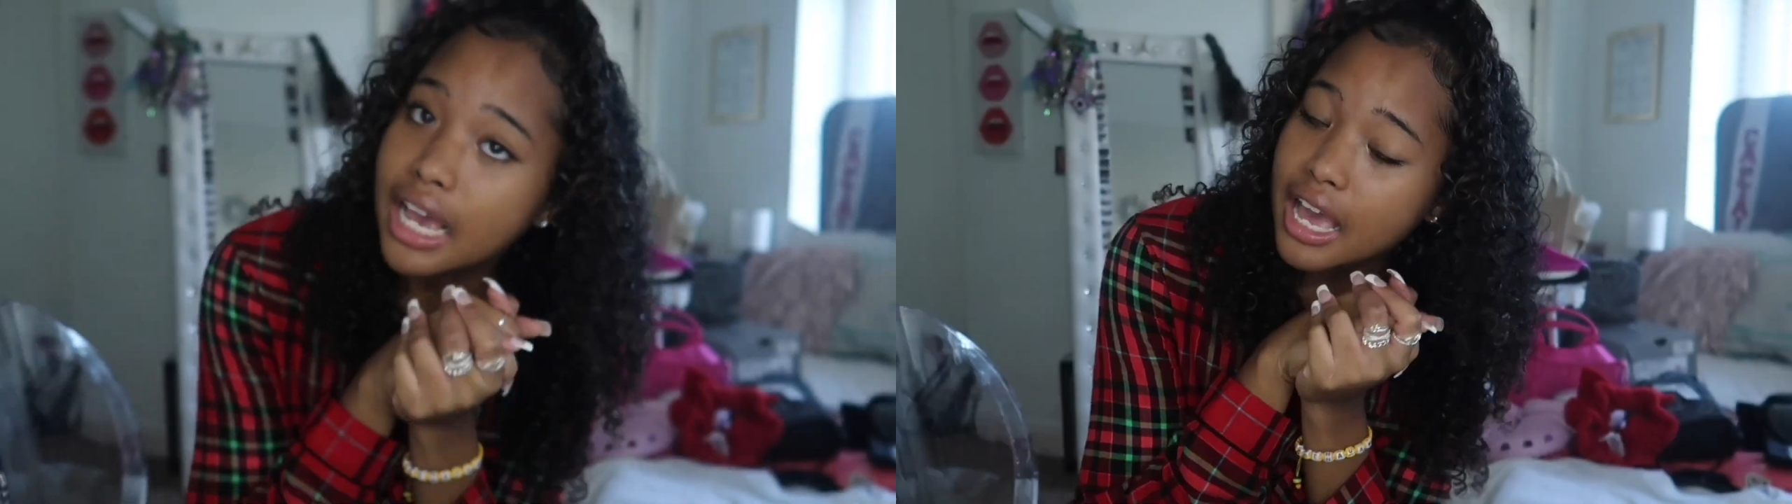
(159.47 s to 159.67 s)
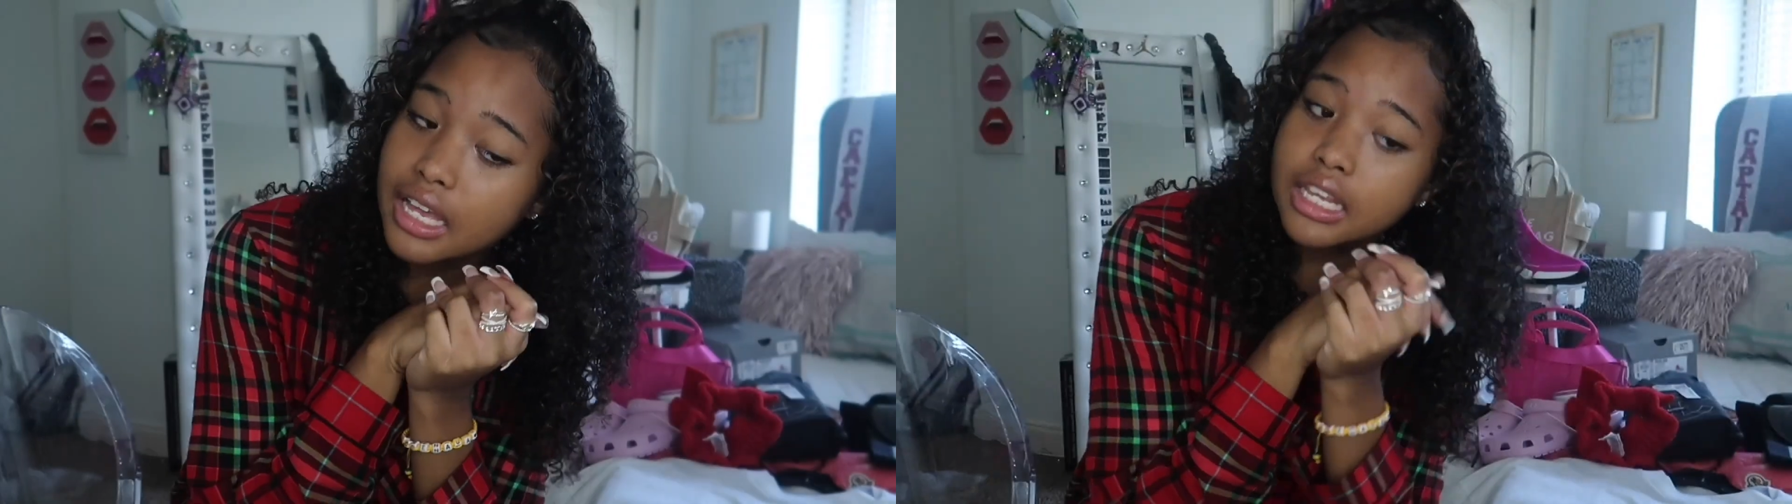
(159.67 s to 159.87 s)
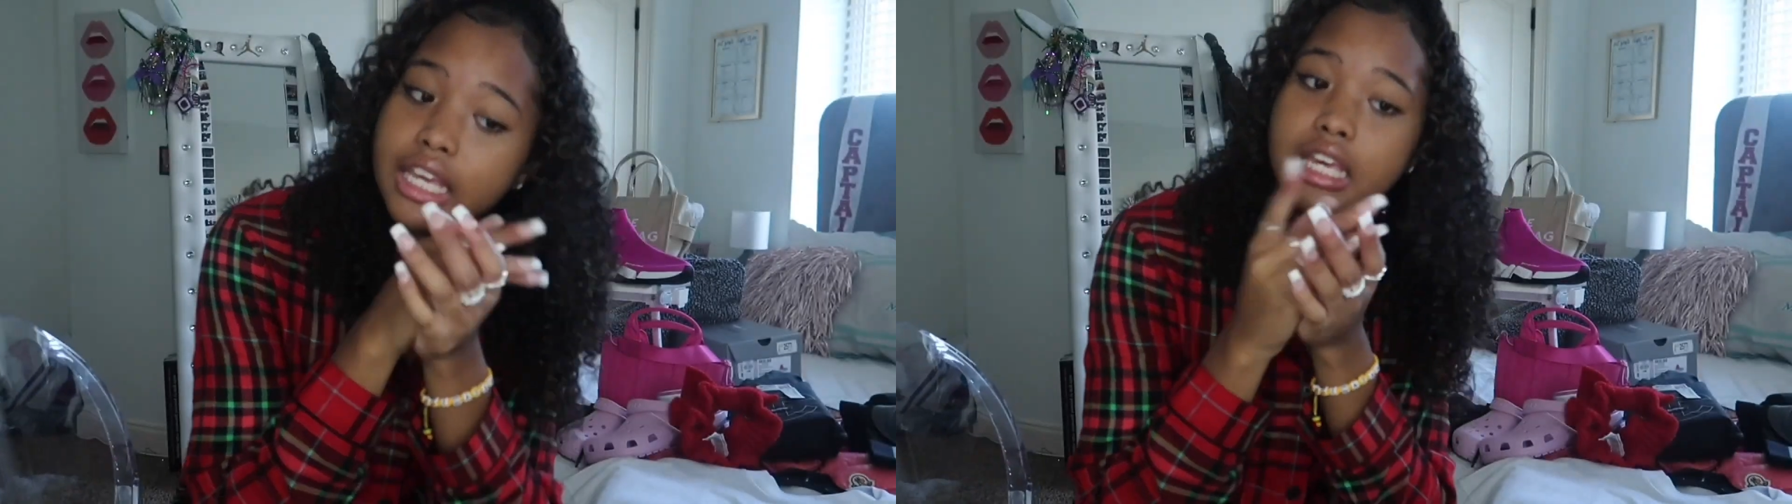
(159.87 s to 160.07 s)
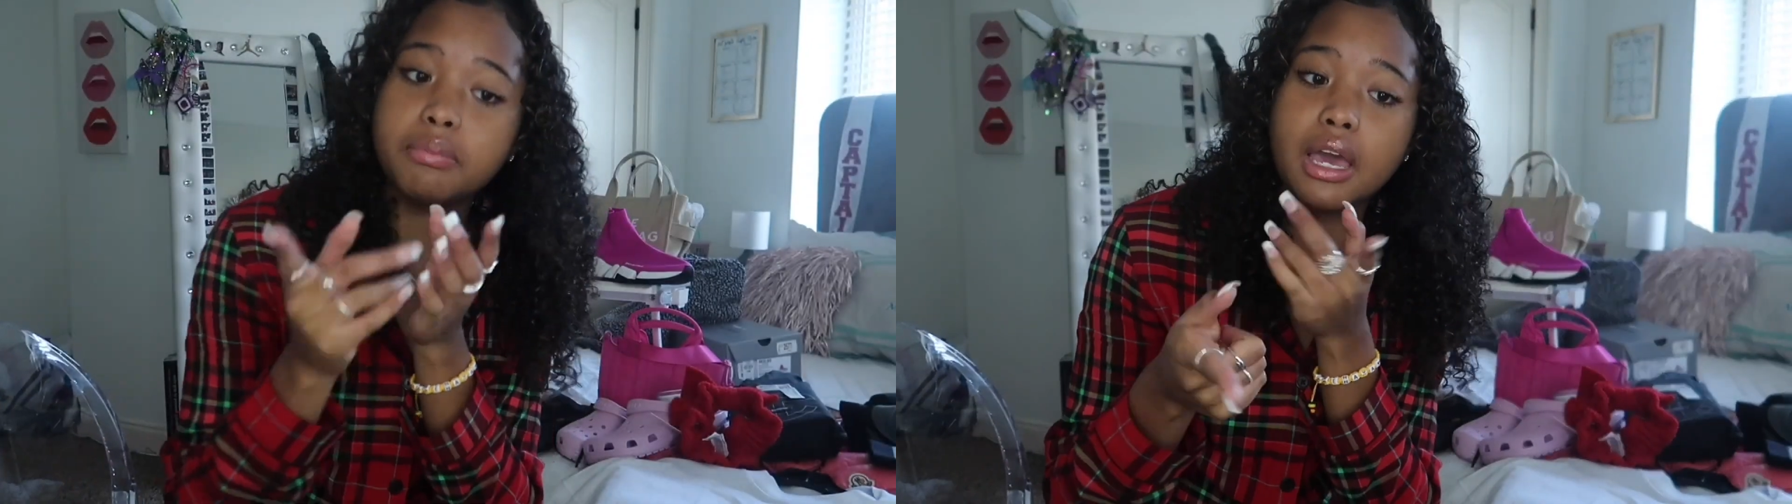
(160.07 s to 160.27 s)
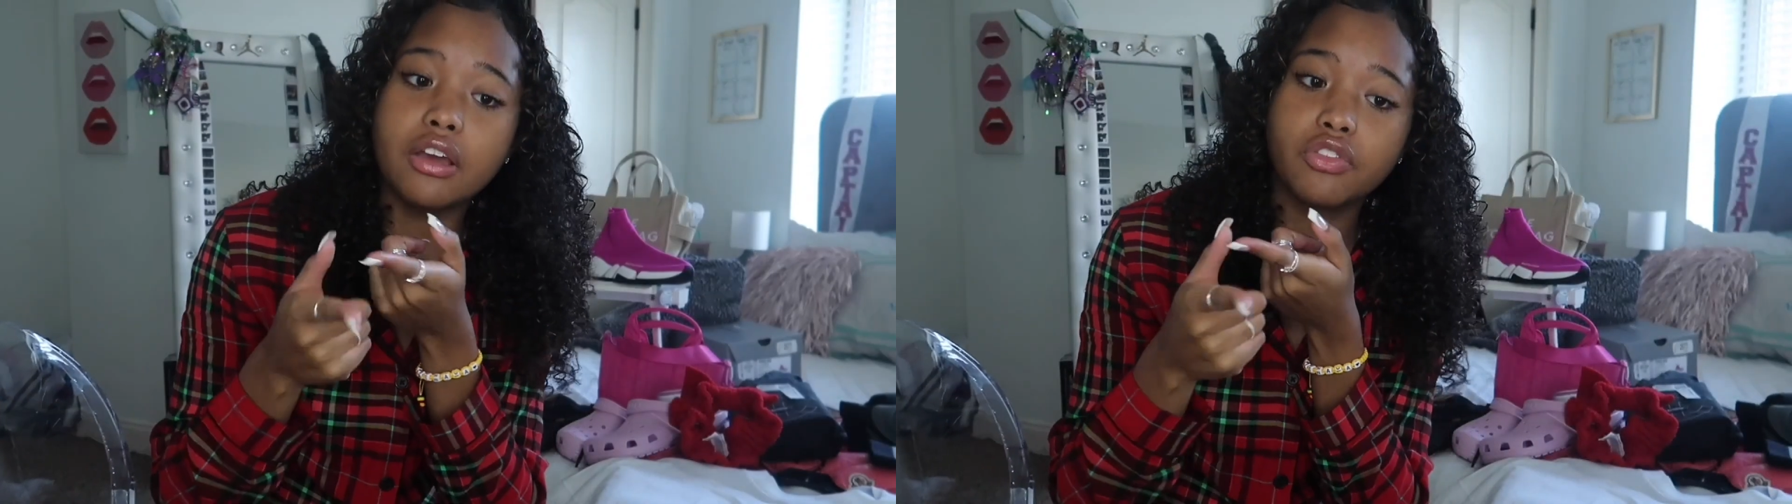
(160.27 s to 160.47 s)
dad, he
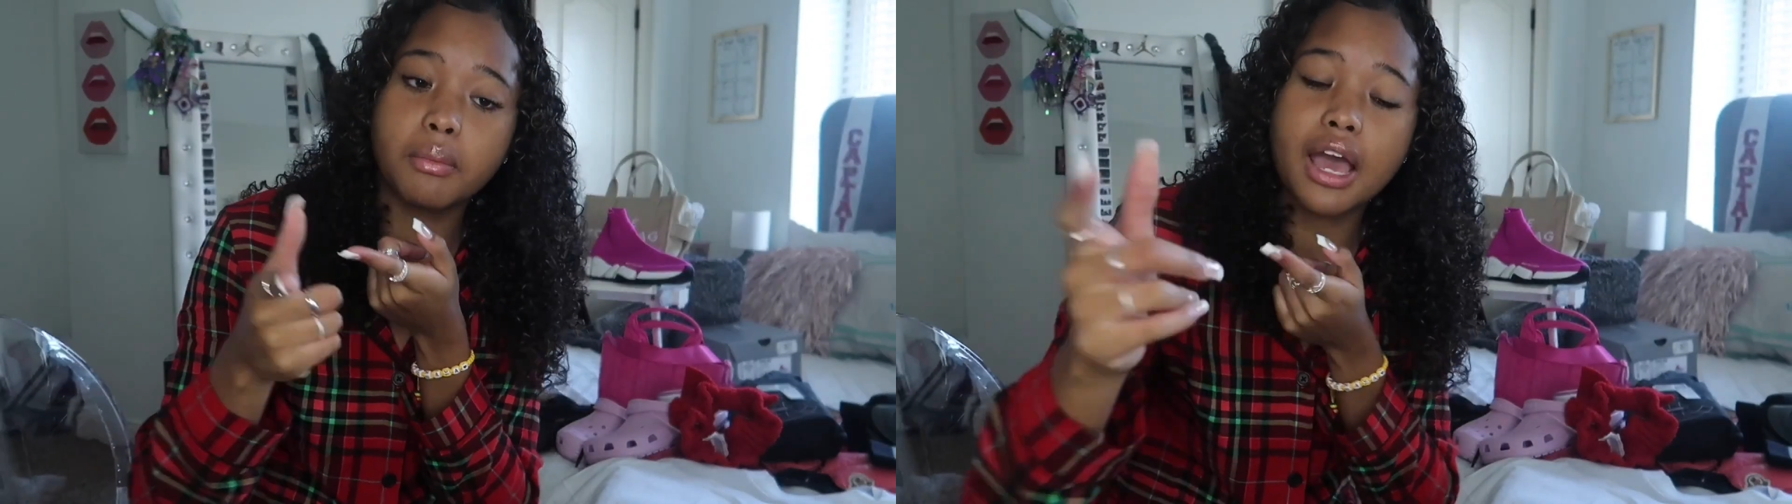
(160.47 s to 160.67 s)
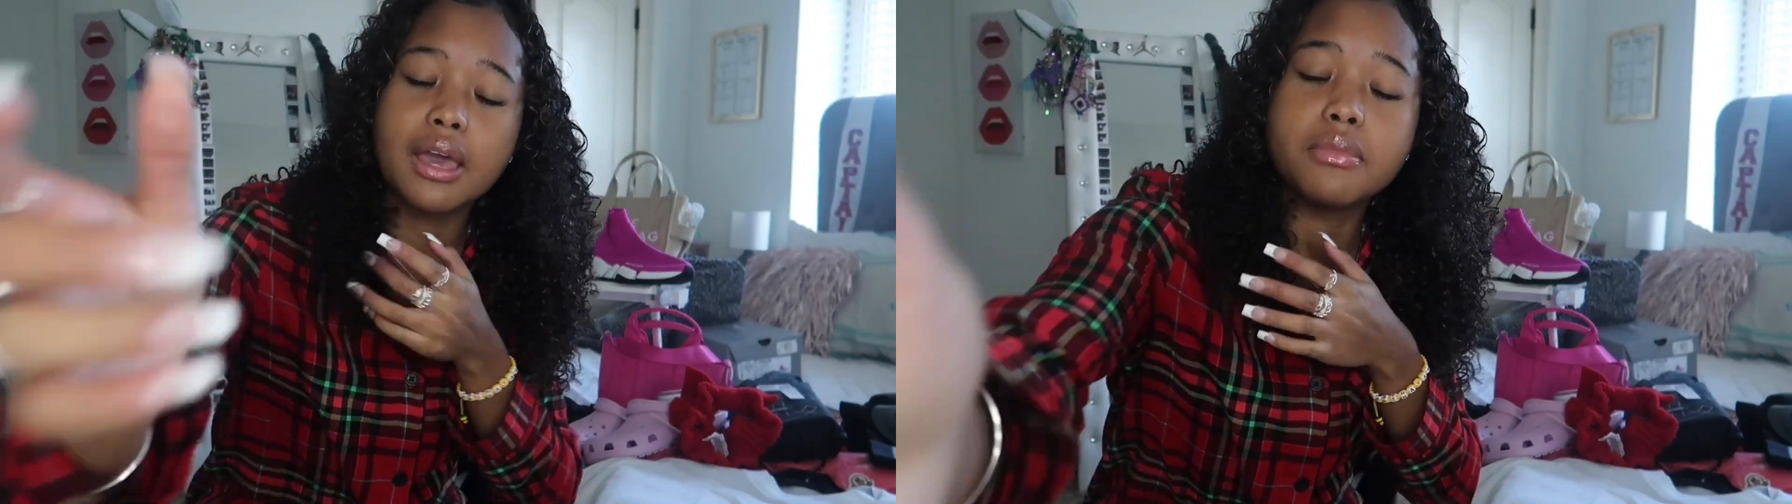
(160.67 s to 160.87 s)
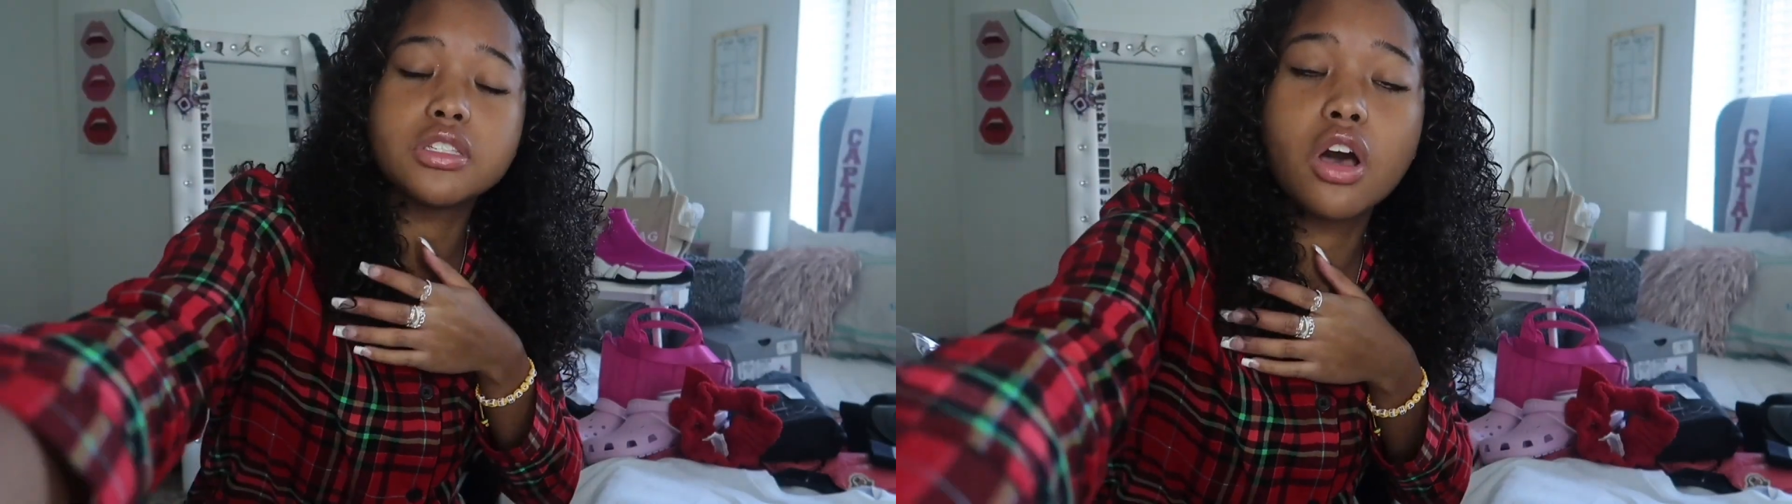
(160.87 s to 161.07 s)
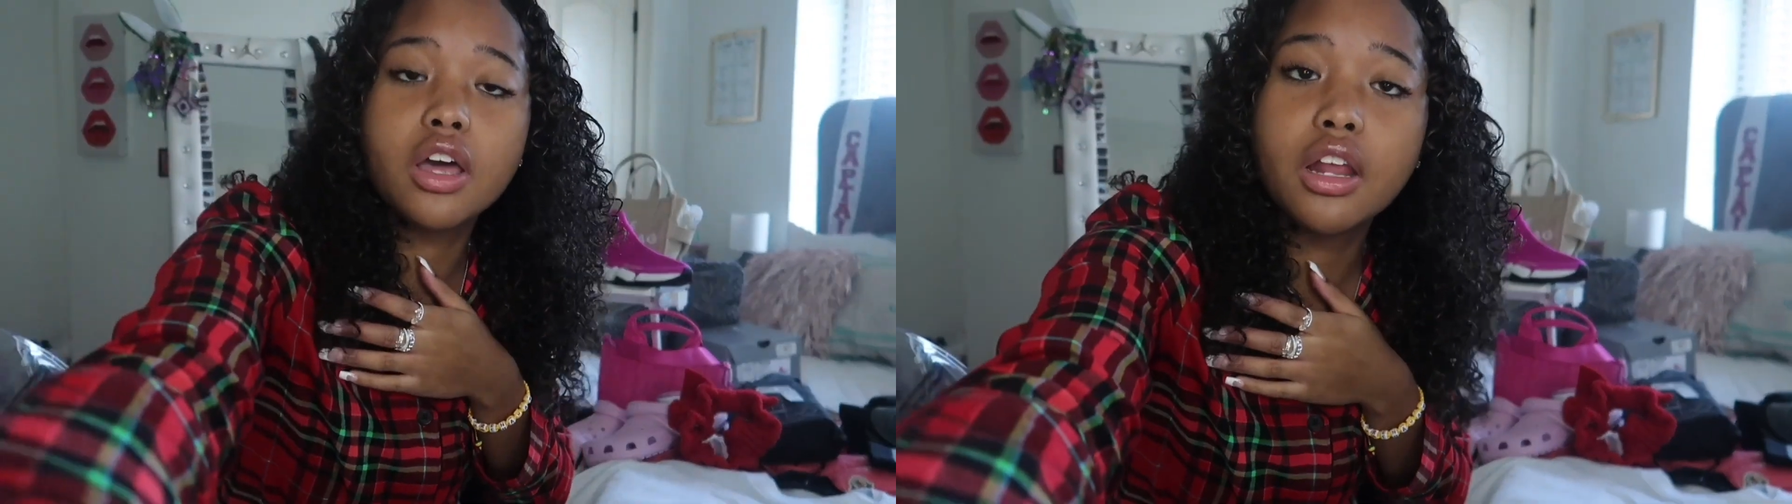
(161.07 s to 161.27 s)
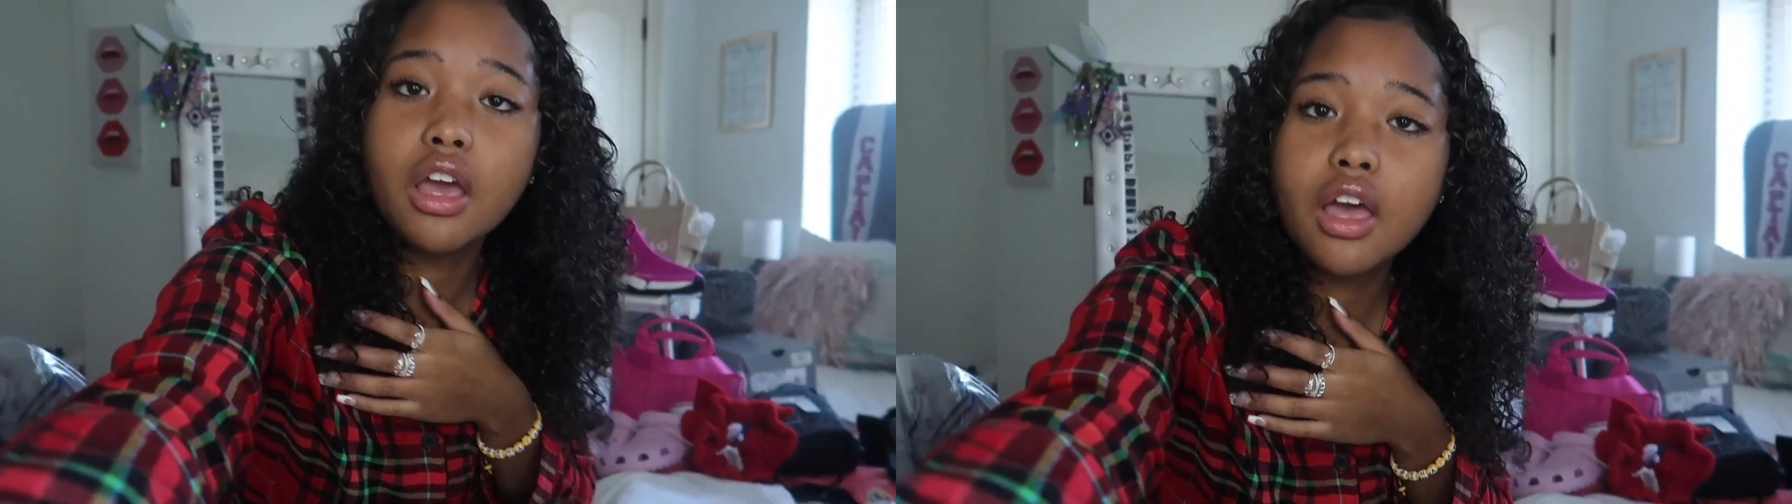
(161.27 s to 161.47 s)
paid for my
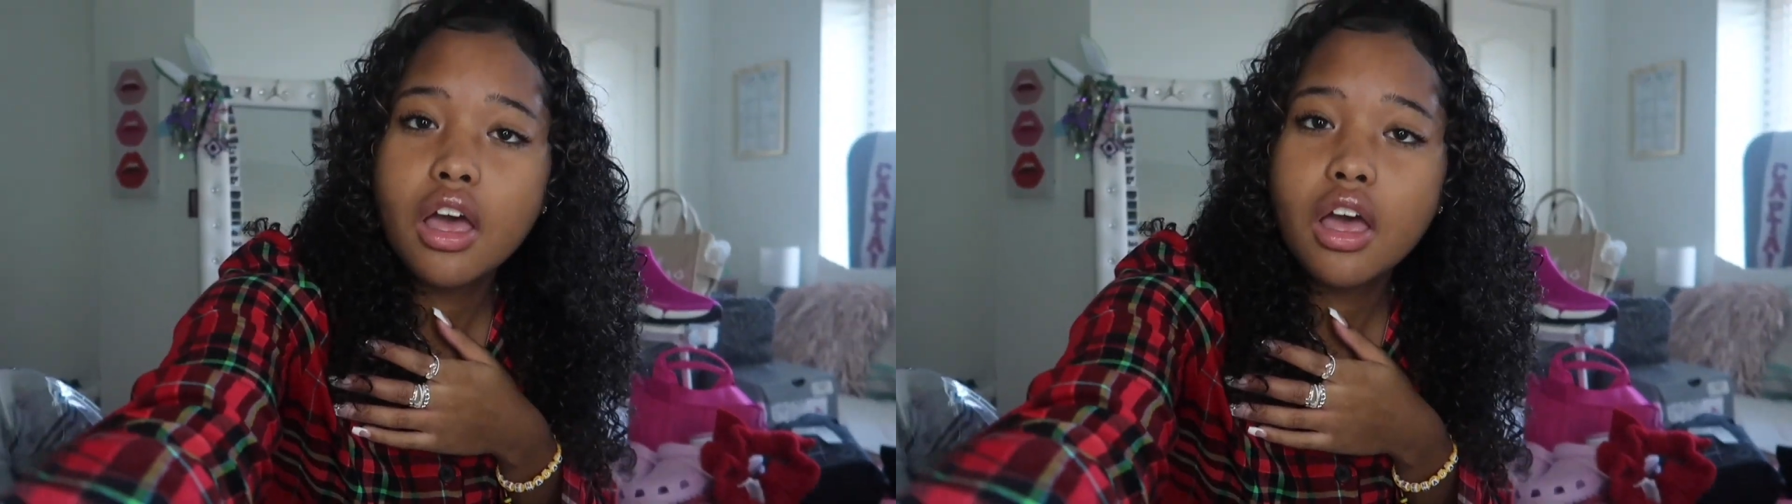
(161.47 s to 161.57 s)
Amazon,